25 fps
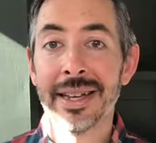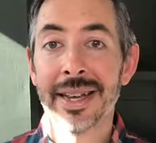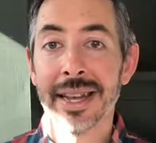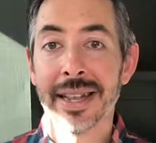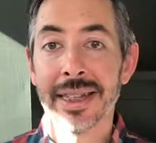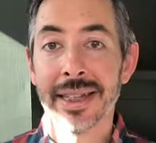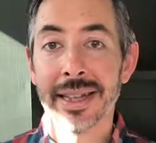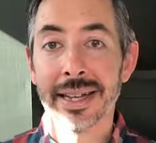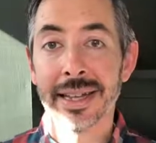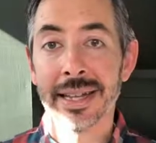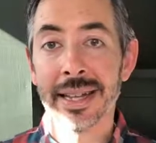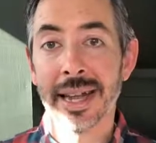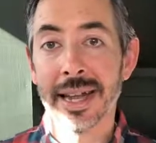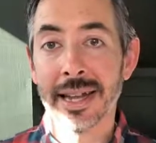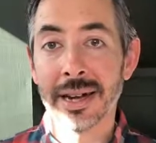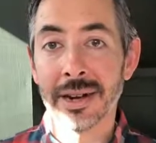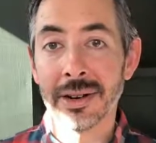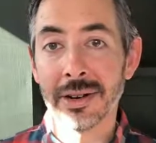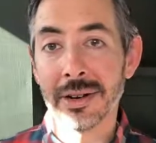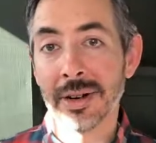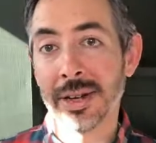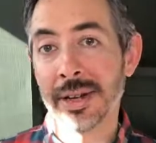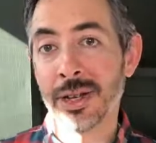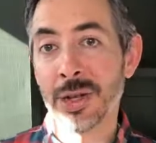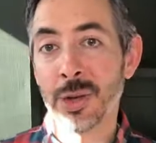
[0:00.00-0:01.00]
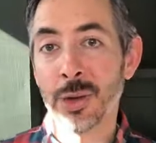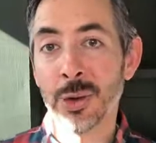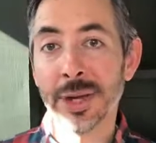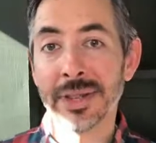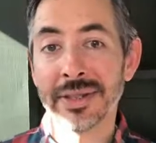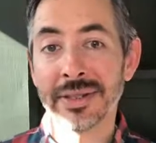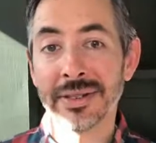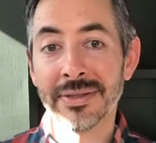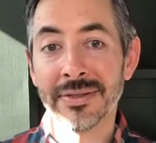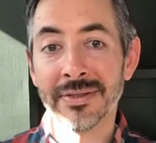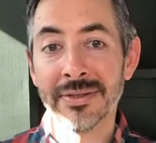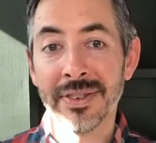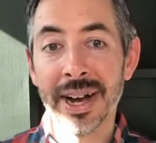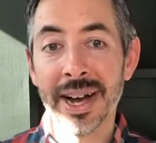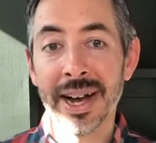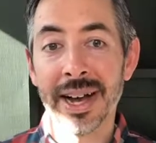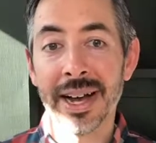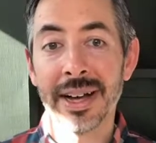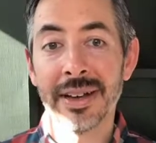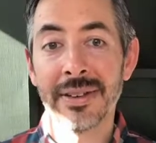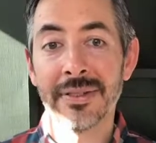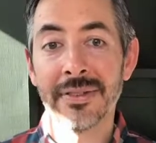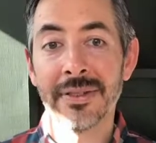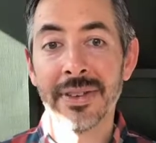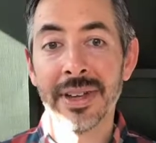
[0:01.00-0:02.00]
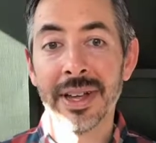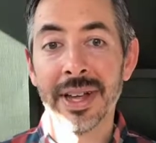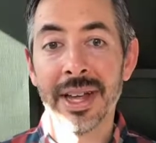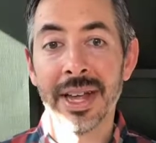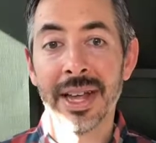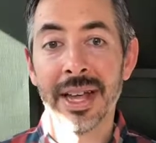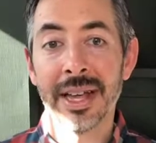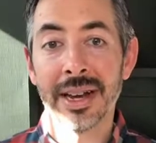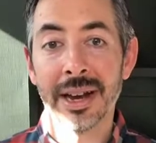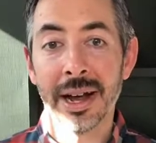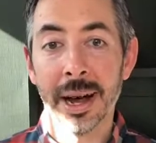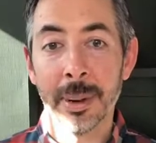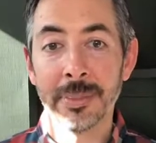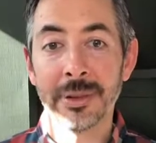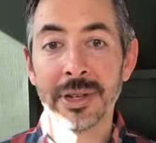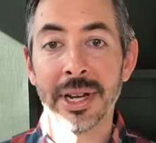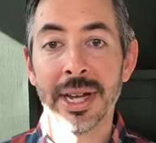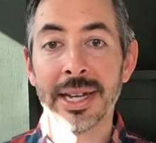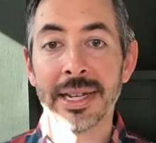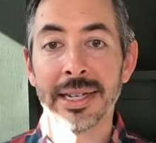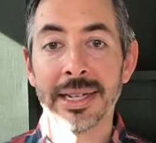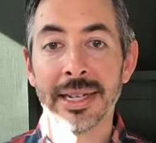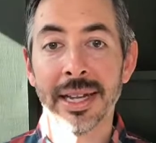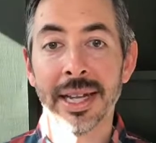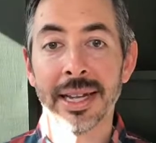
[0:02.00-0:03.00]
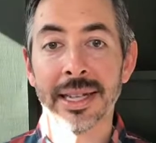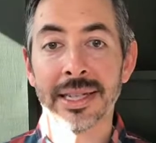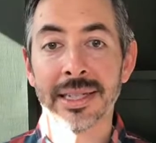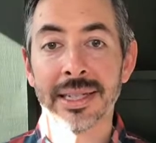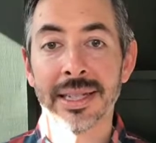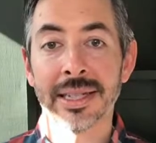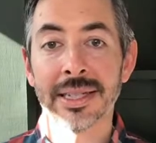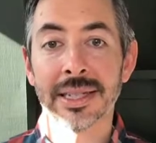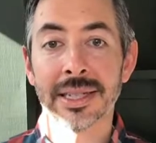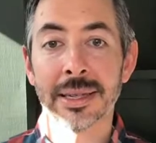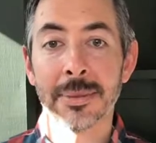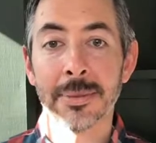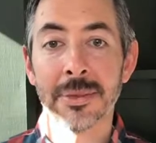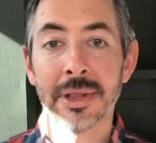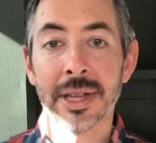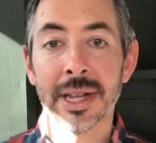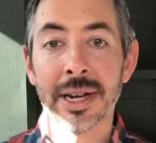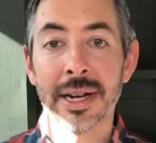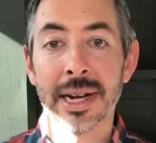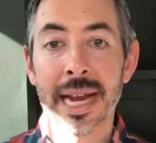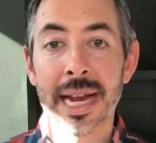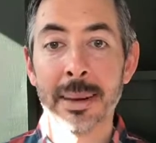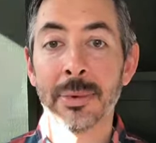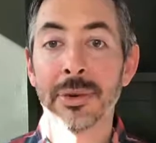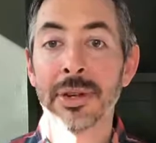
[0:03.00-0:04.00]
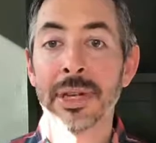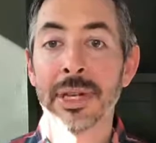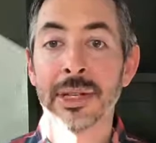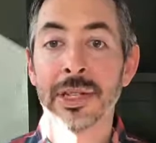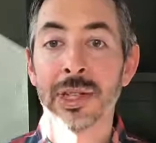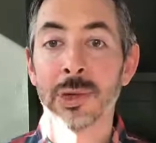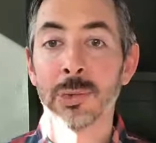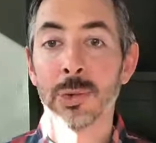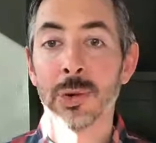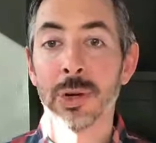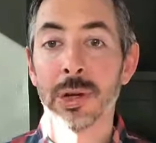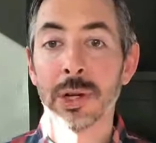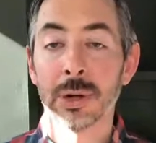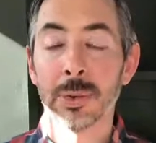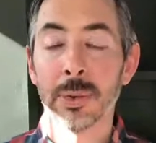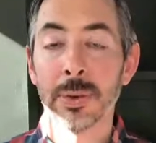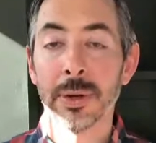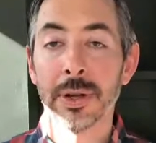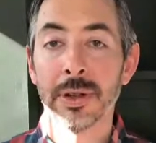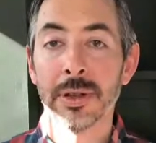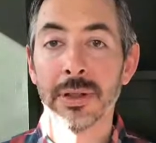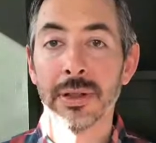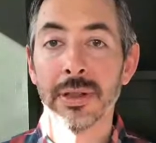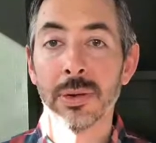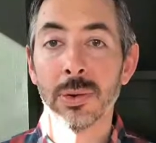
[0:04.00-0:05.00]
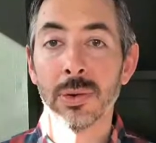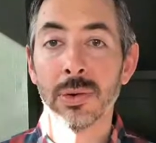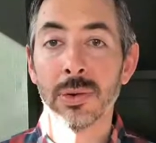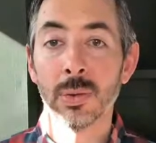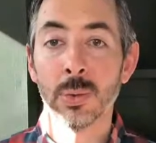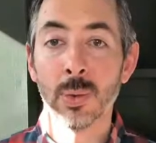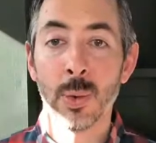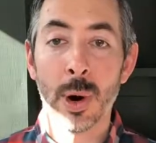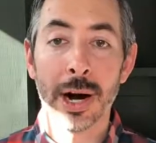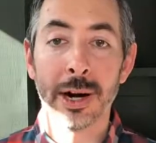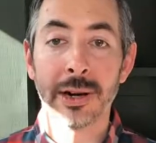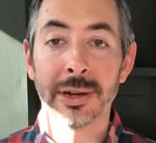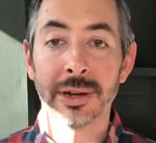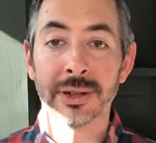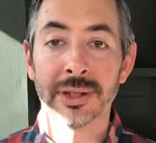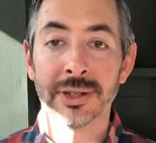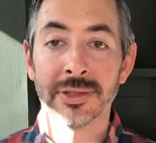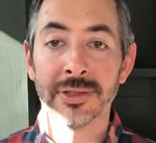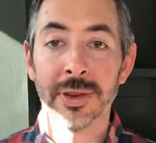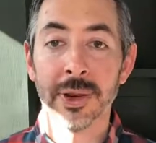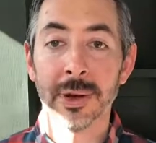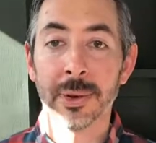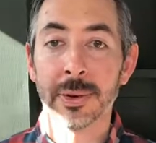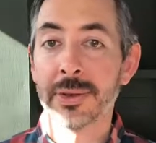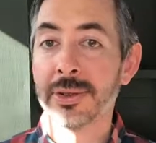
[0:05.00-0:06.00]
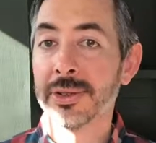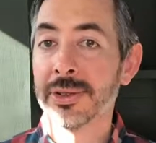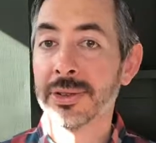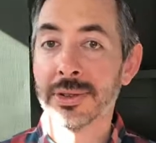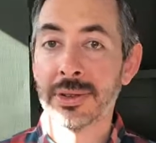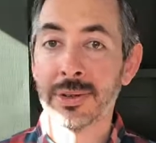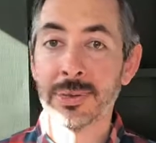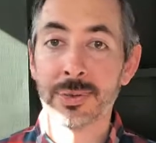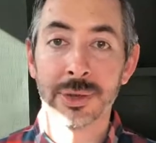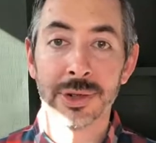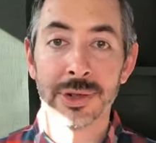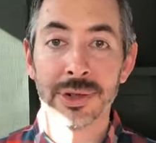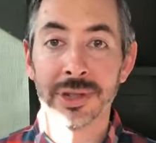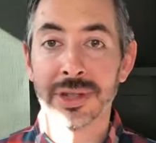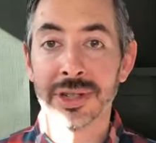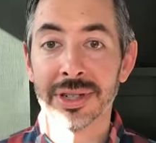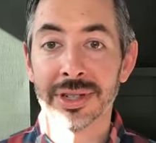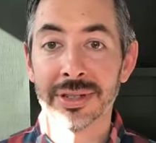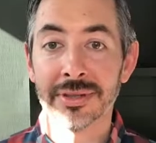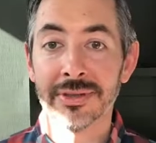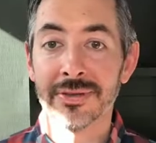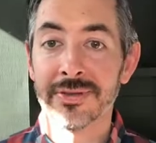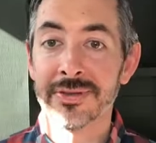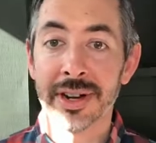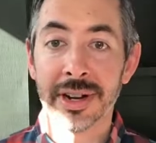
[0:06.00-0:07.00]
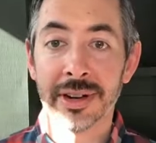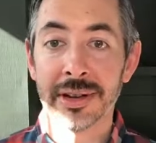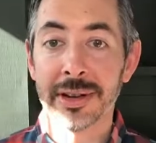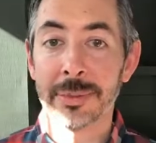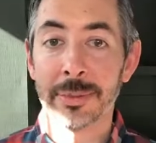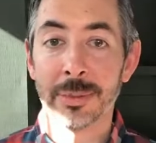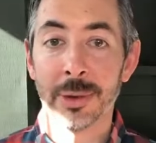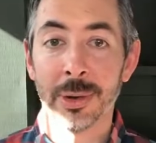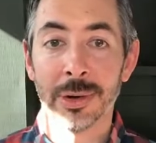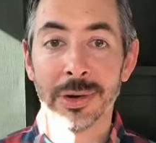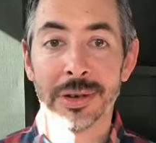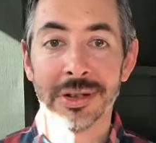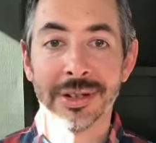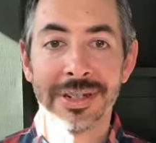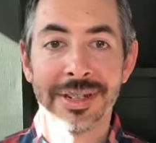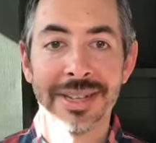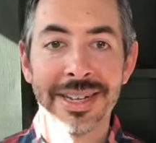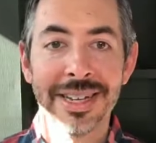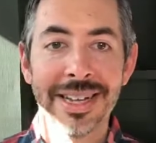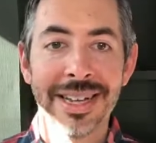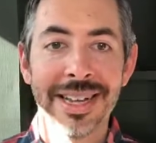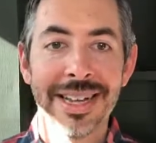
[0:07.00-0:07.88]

and then later in 2005, an update to that system that enabled it to work with wireless phones, which is very important.